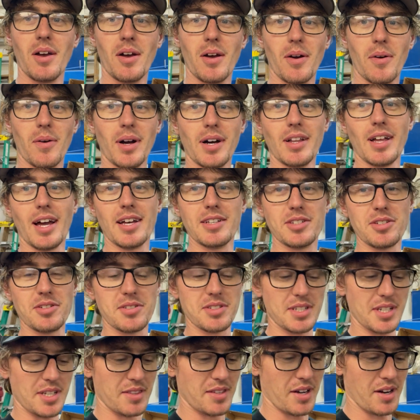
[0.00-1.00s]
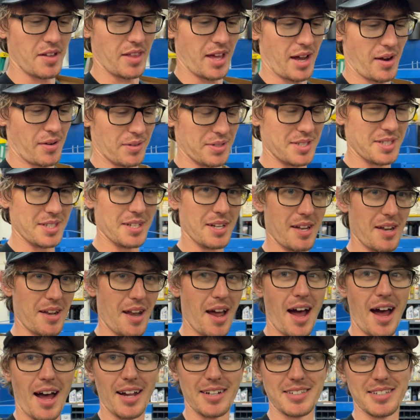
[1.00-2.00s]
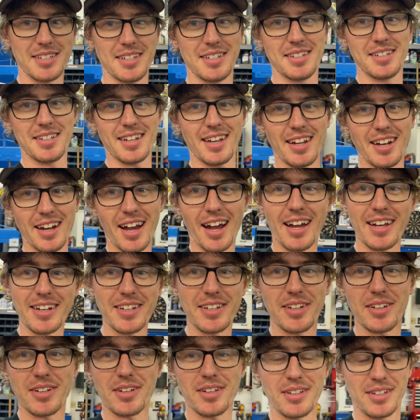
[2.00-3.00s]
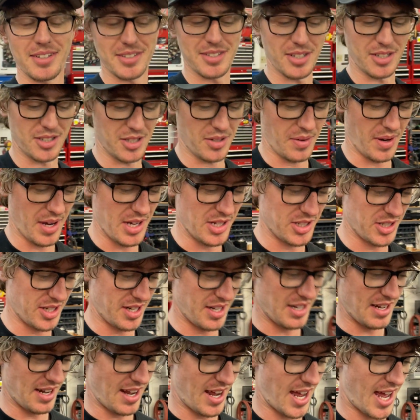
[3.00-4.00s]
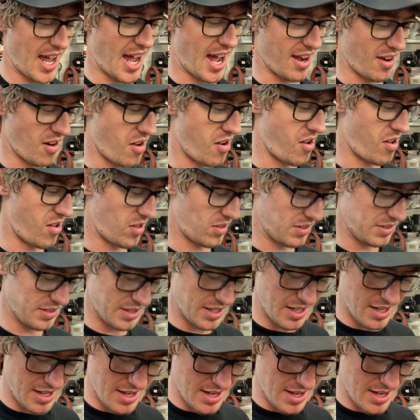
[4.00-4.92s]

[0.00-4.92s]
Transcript: Well, as you've seen there, that was not an ideal situation at all.